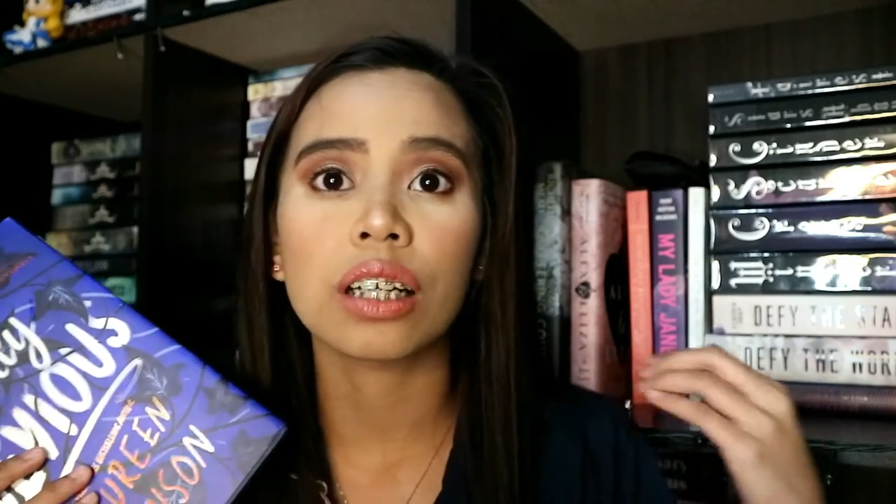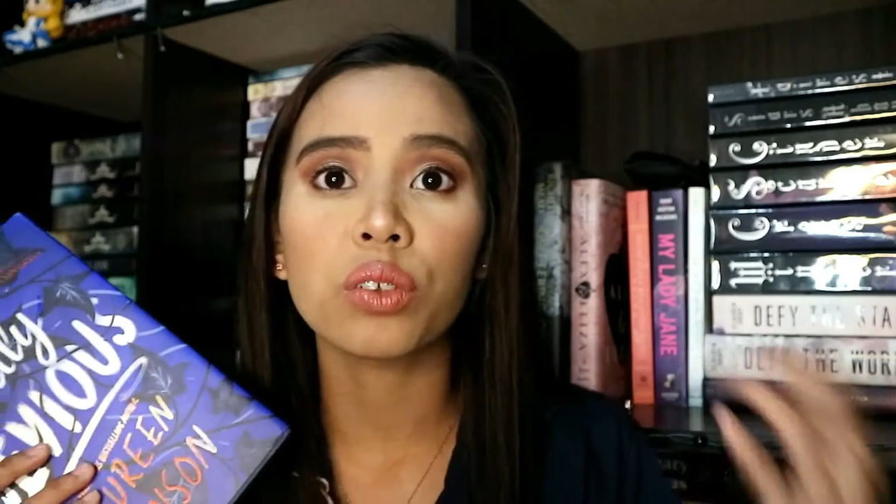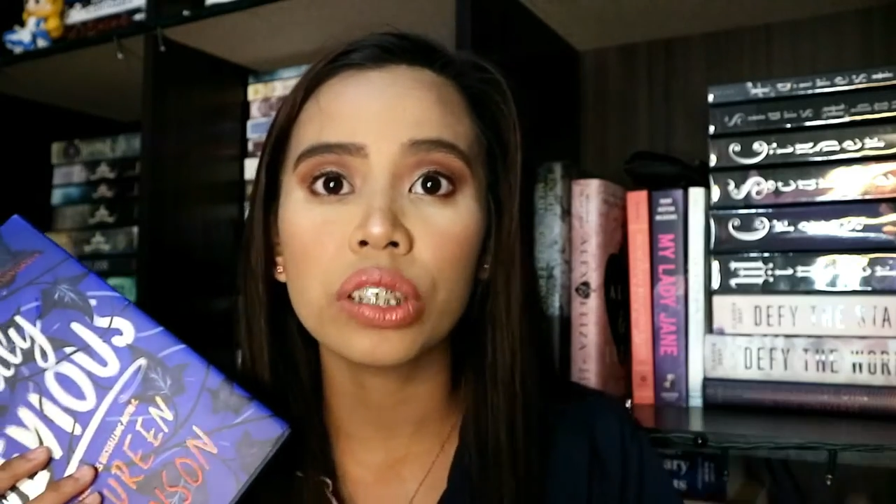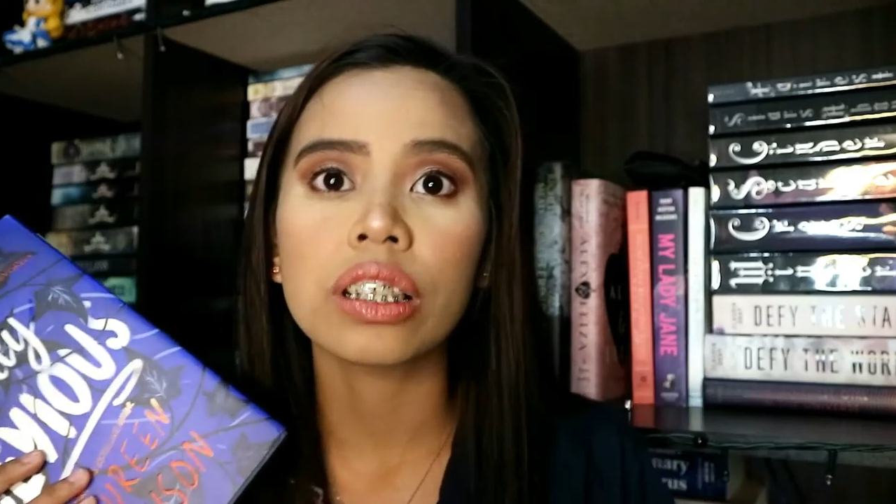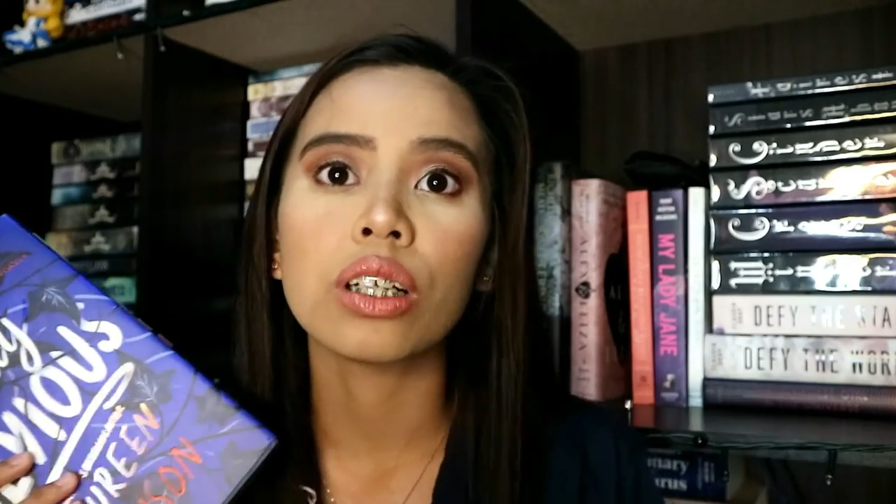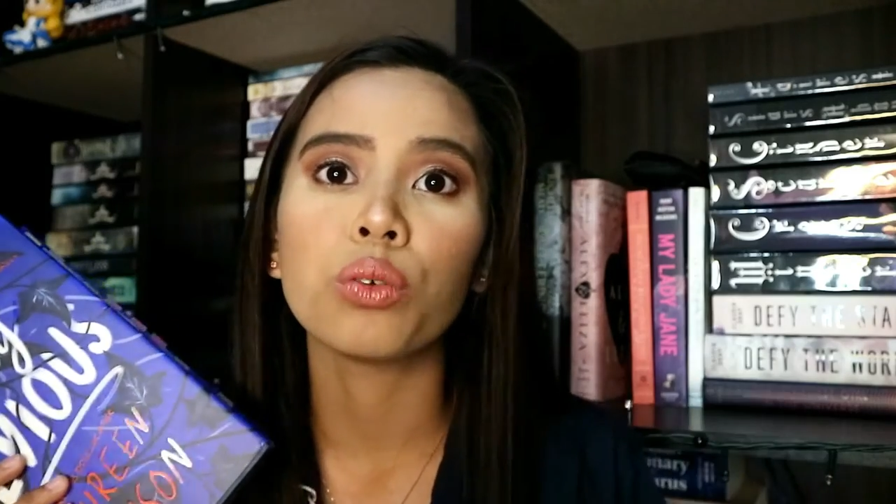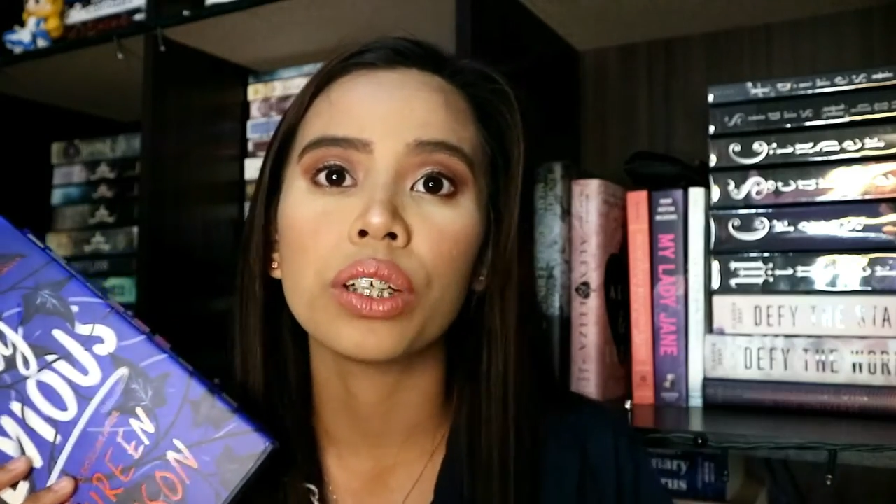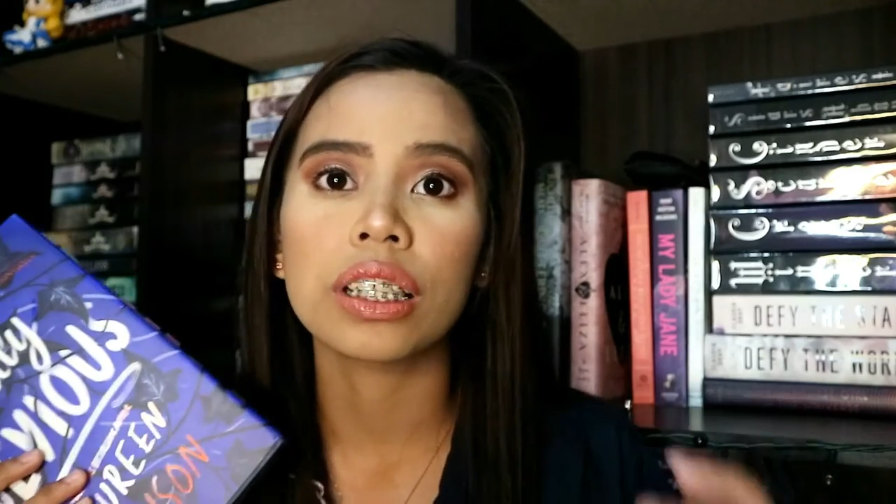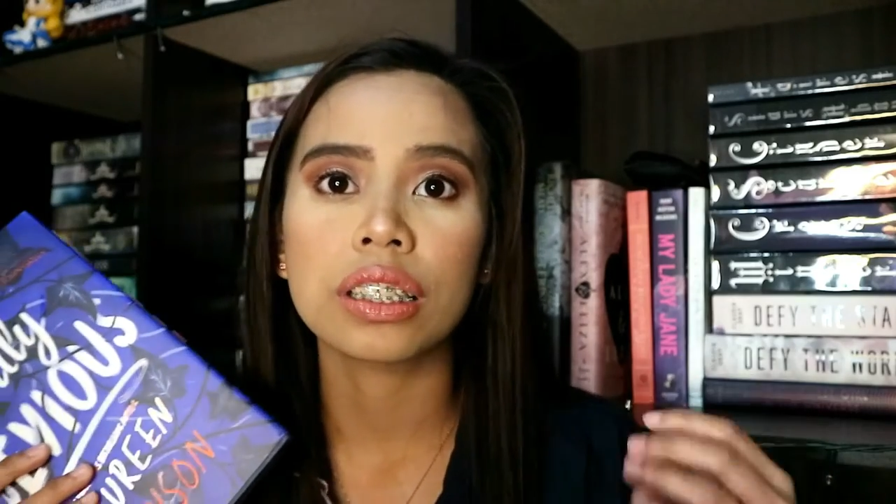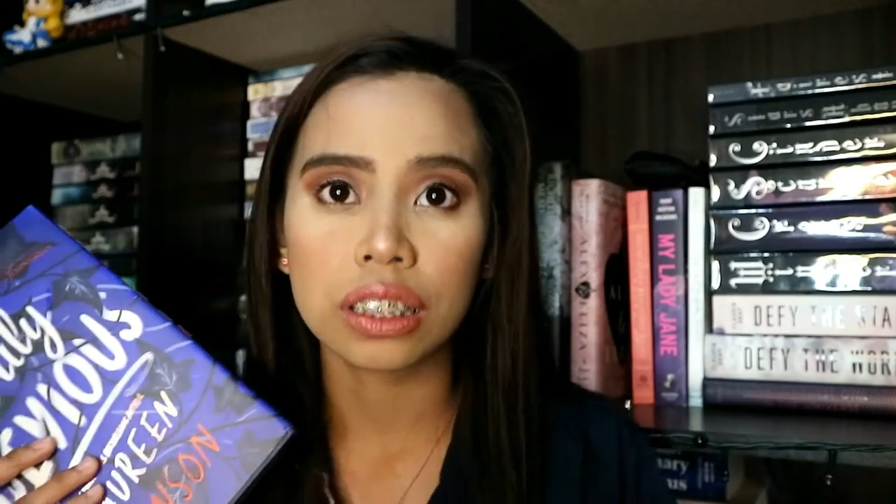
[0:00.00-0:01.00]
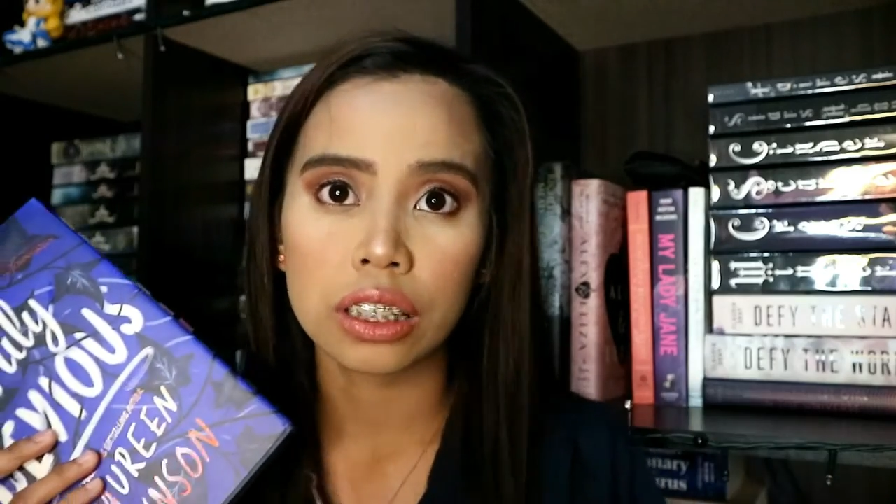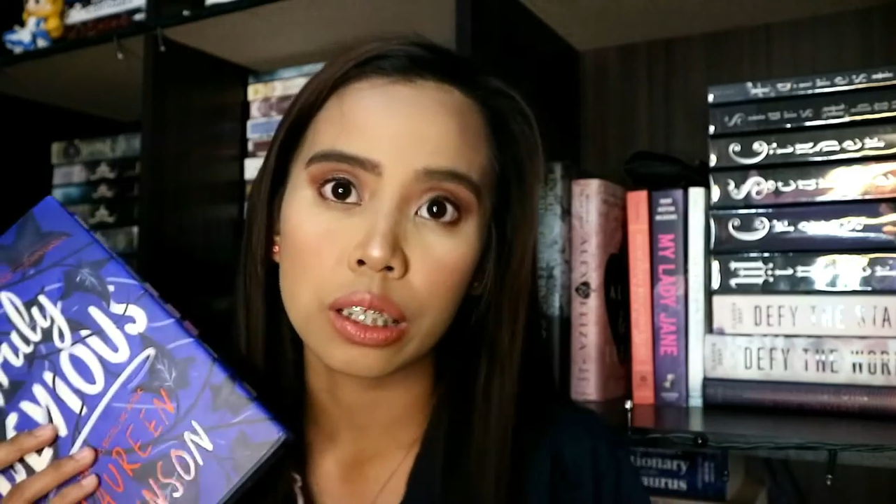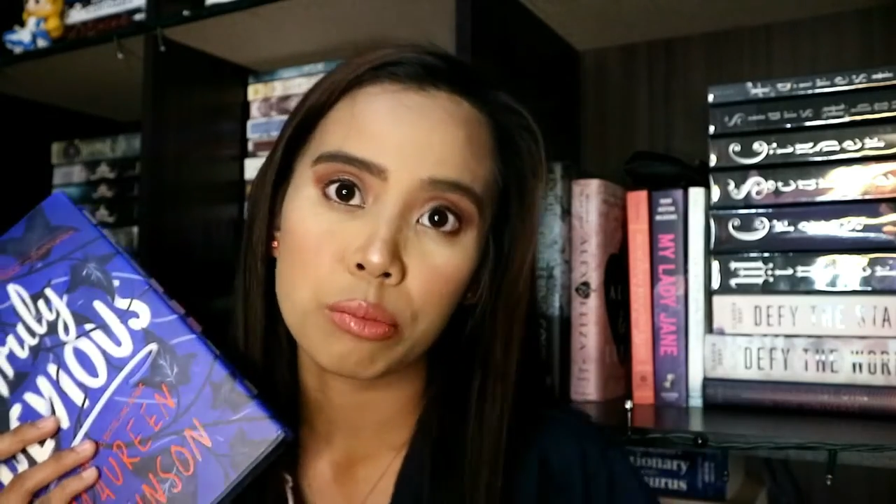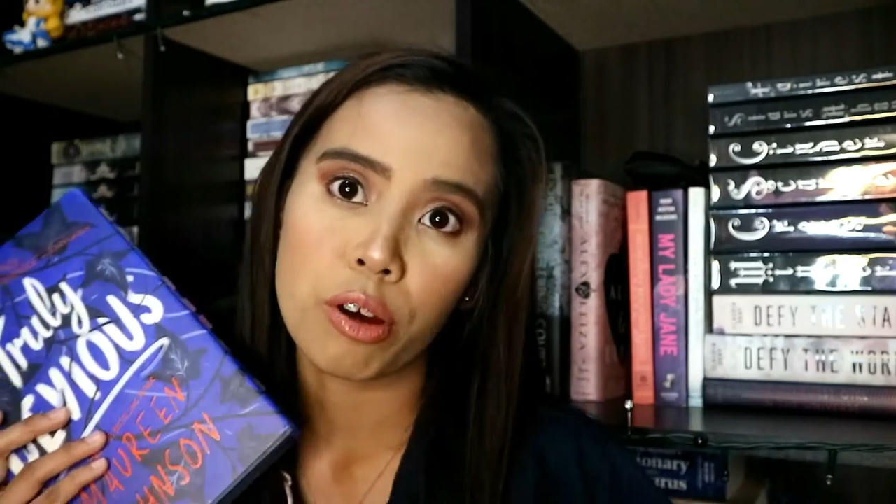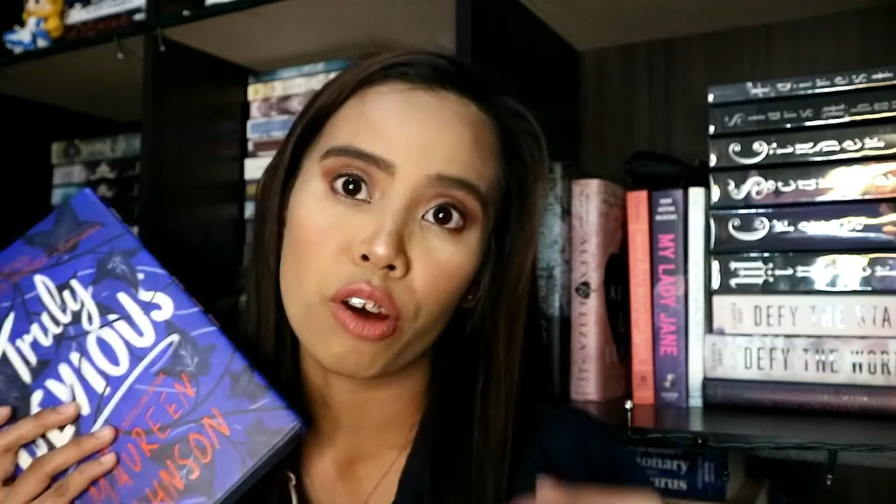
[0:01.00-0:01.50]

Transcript: a riddle with the pseudonym